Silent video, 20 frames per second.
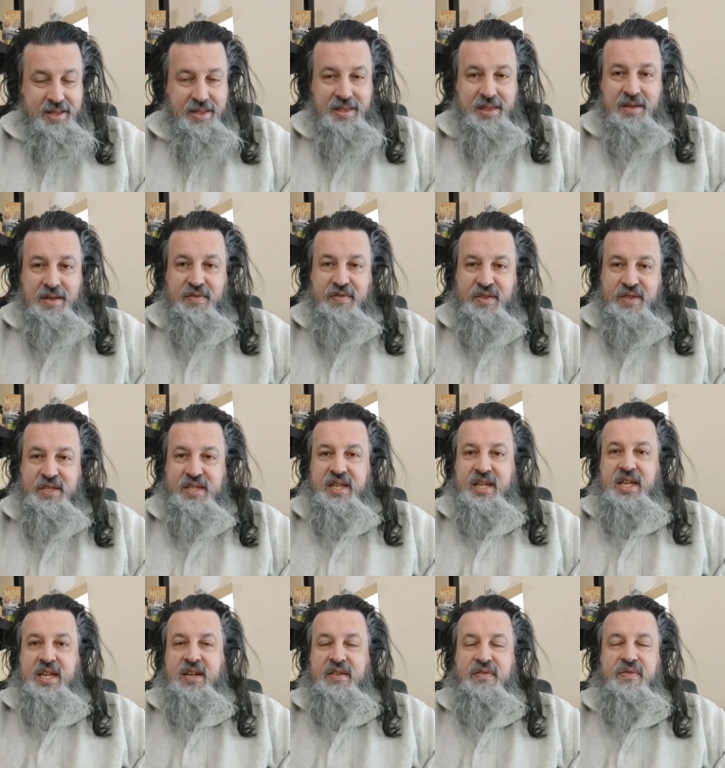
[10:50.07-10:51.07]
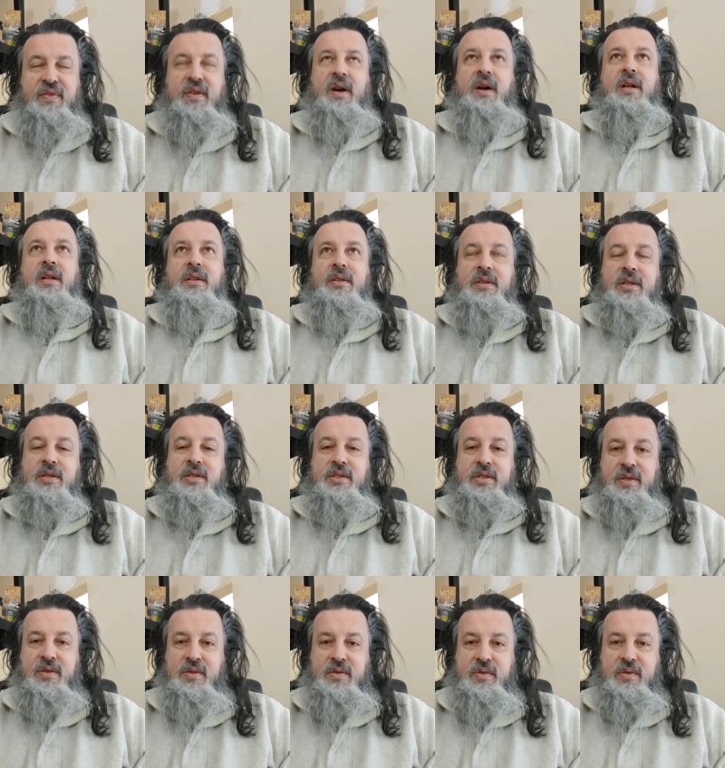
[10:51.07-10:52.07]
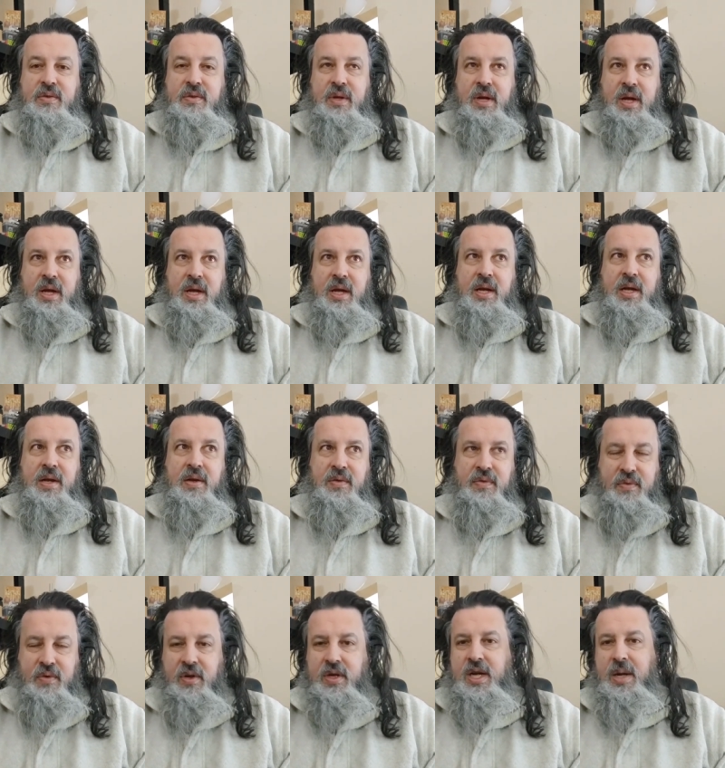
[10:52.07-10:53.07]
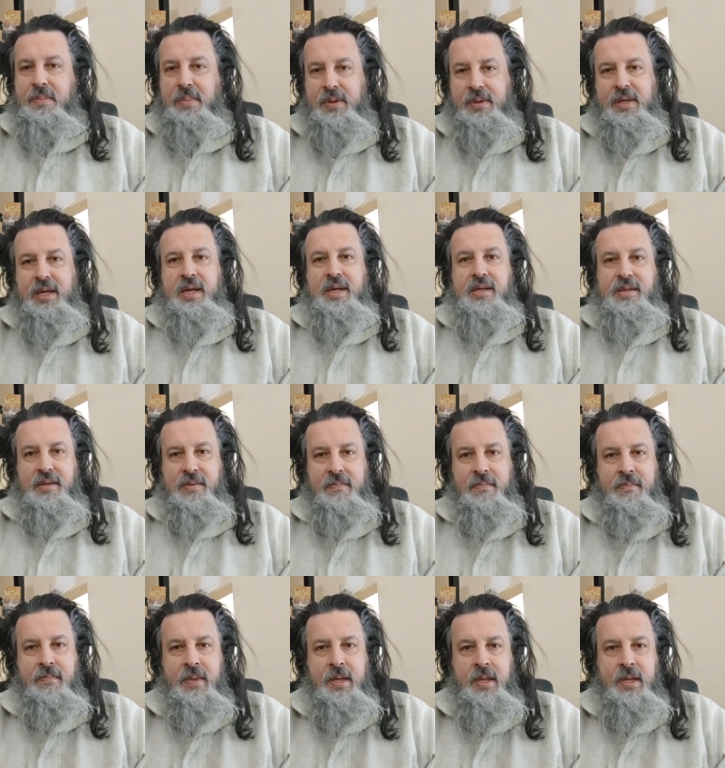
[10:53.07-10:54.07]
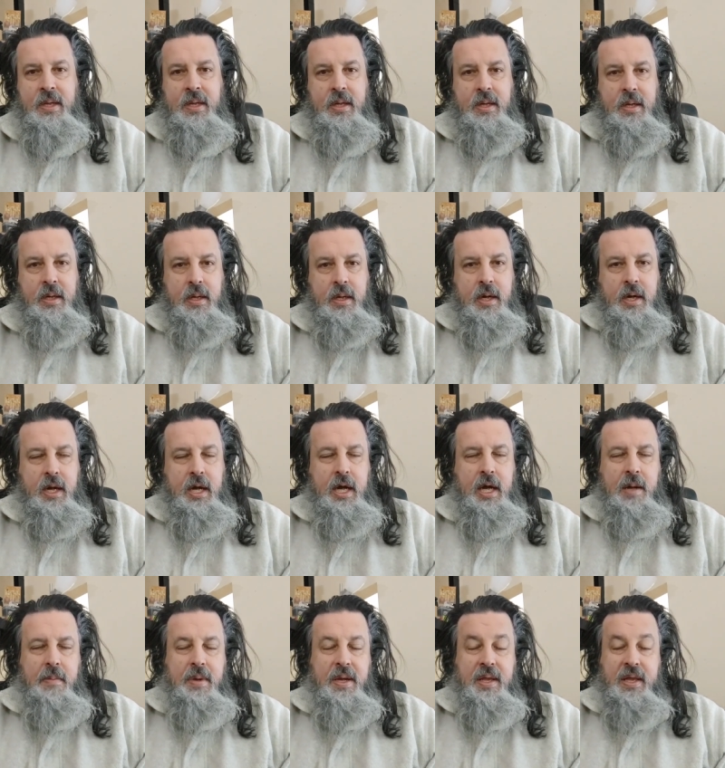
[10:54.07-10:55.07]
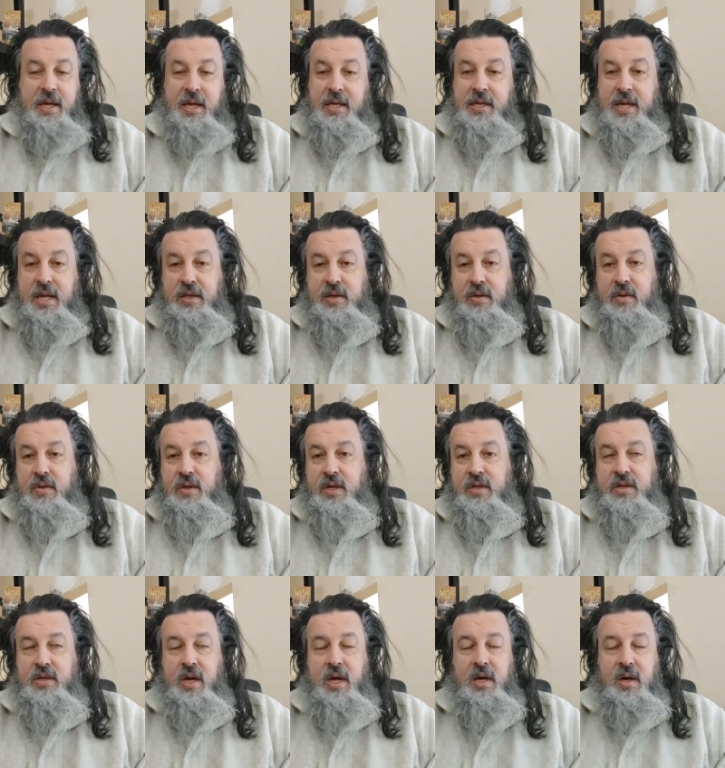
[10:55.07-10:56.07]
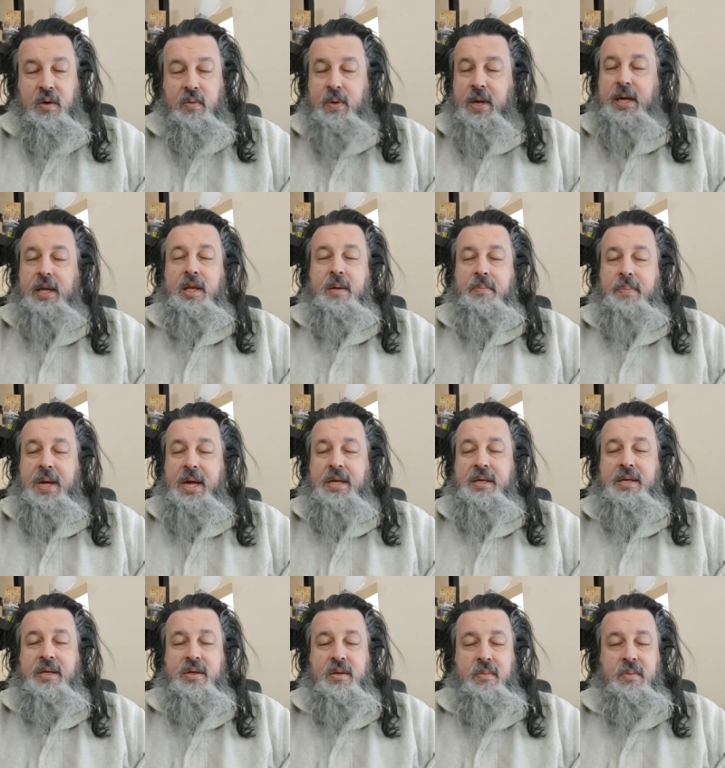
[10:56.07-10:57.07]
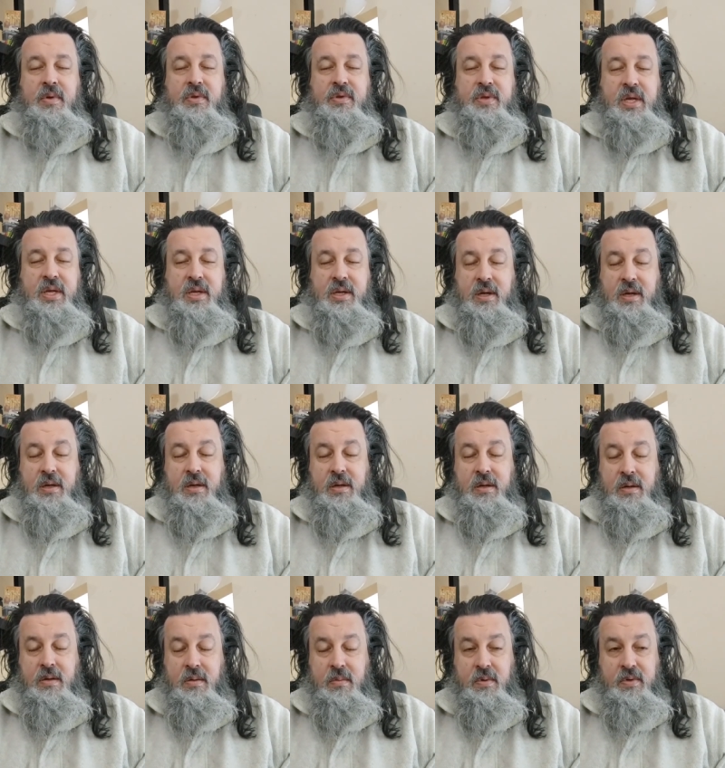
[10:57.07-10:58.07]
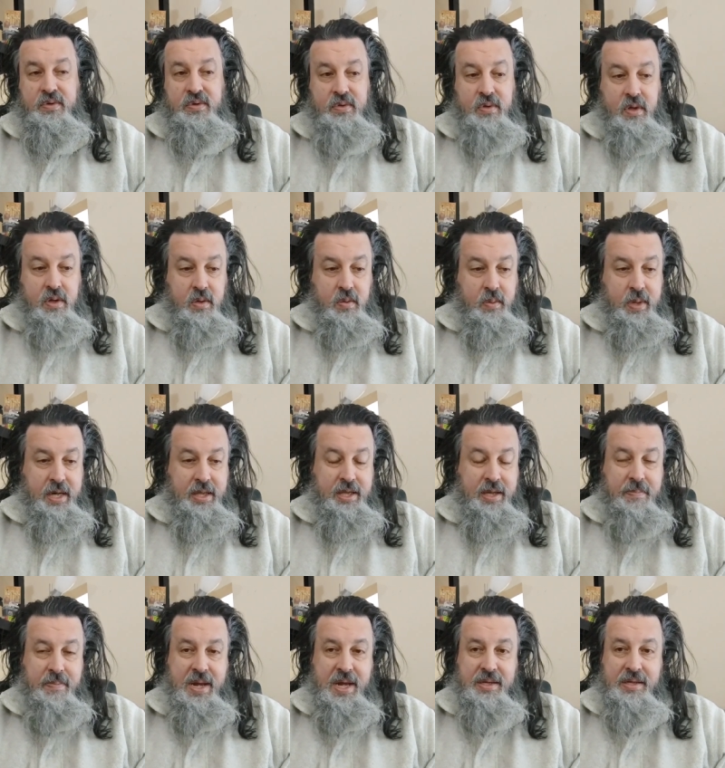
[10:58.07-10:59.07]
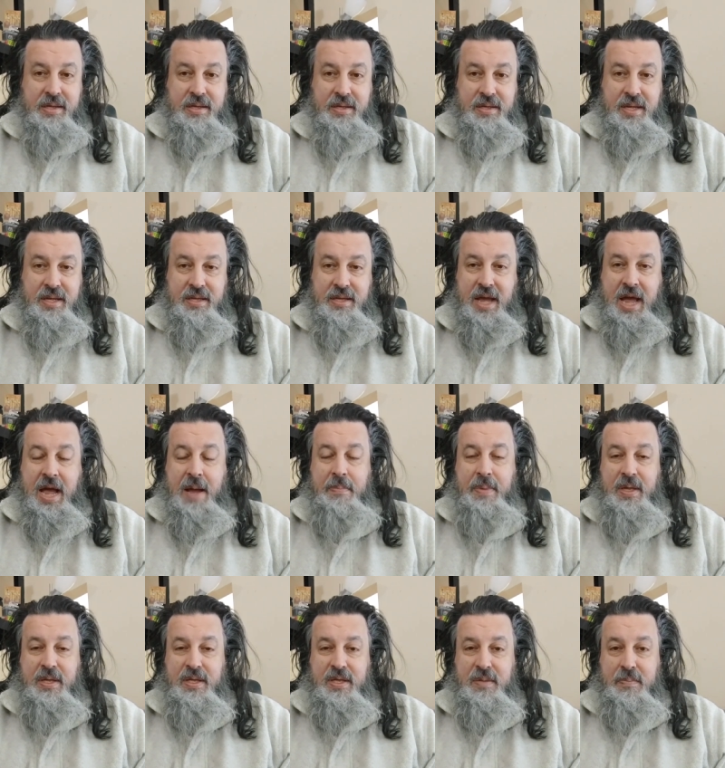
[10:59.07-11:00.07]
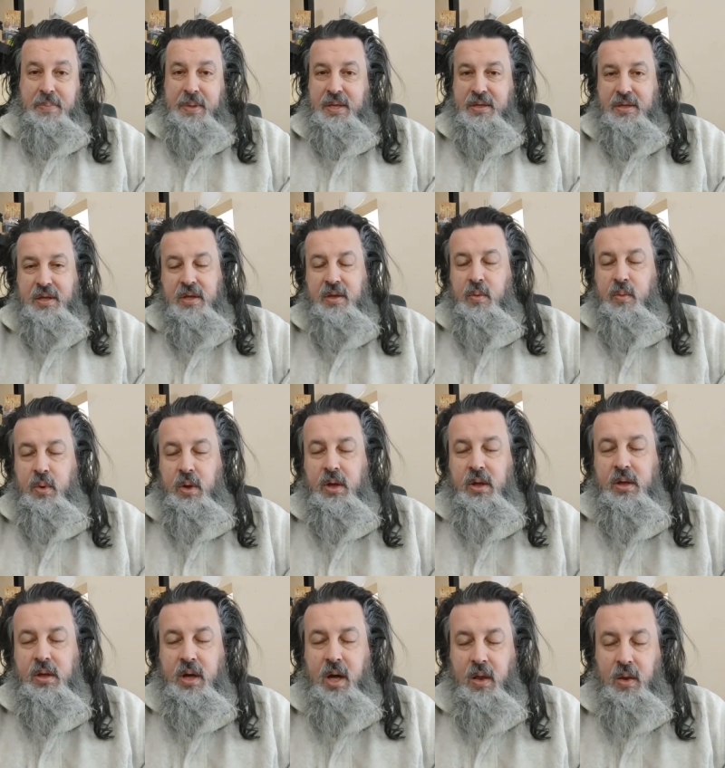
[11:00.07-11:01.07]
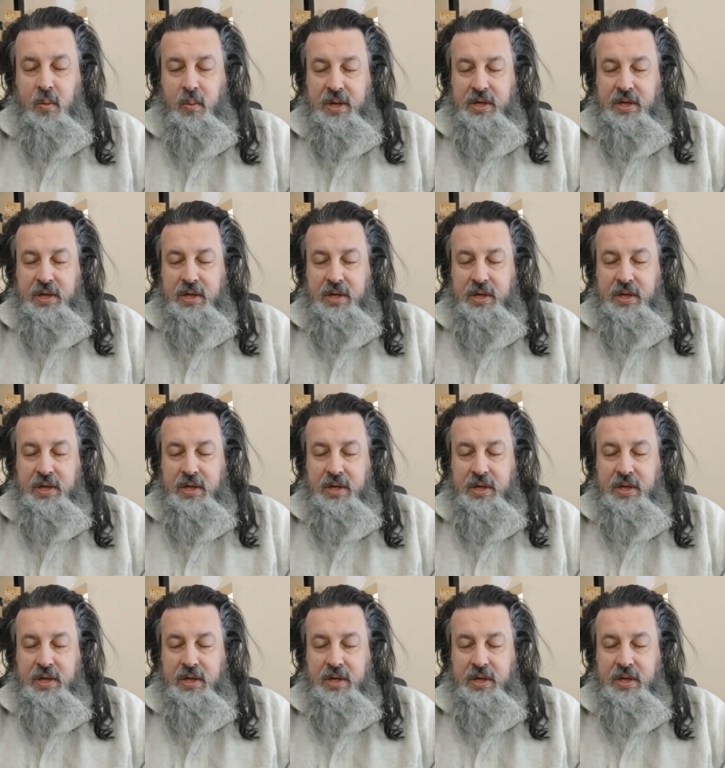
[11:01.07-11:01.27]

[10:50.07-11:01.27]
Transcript: The fatigue follows you uh, for a couple of days. Uh, but I guess I do this on a regular basis, almost like a, almost on a weekly basis. This happens, depends on the work, on the